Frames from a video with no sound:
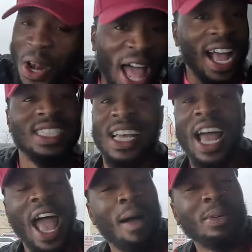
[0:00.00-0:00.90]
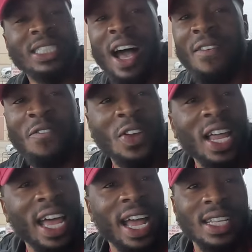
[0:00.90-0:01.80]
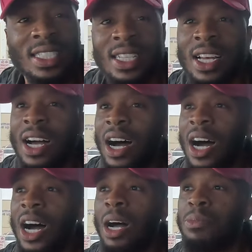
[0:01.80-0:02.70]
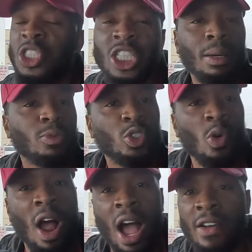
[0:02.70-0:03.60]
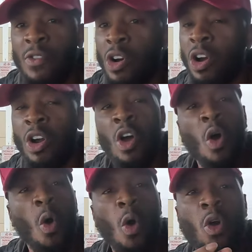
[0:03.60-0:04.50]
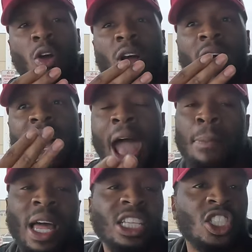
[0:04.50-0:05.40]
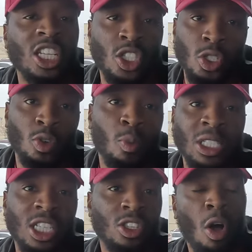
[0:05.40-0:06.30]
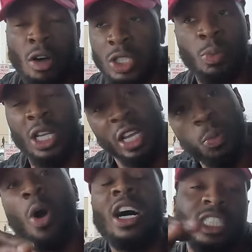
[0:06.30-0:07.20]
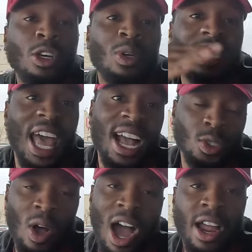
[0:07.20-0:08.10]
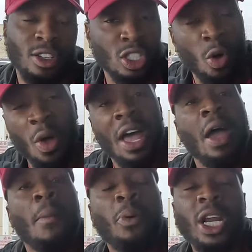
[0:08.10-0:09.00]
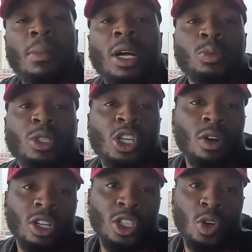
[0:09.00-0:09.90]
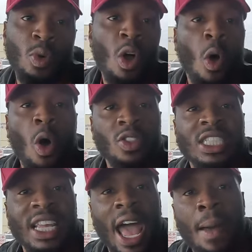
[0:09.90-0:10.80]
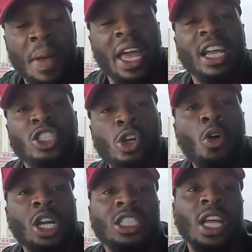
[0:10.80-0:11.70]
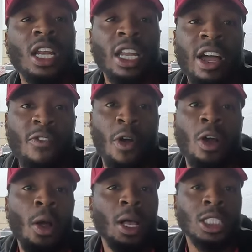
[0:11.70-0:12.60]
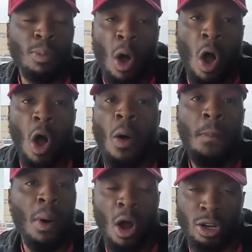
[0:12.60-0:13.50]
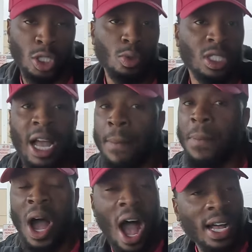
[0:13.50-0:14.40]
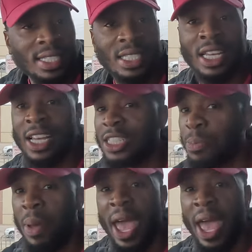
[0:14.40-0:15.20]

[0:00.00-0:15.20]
Flex, Amazon Flex, um, Shipt Driver, or an app like Jitsu, which is awesome. It was known as Axle Hire. So pretty much what you're gonna do on this app is you're gonna deliver small parcels like boxes,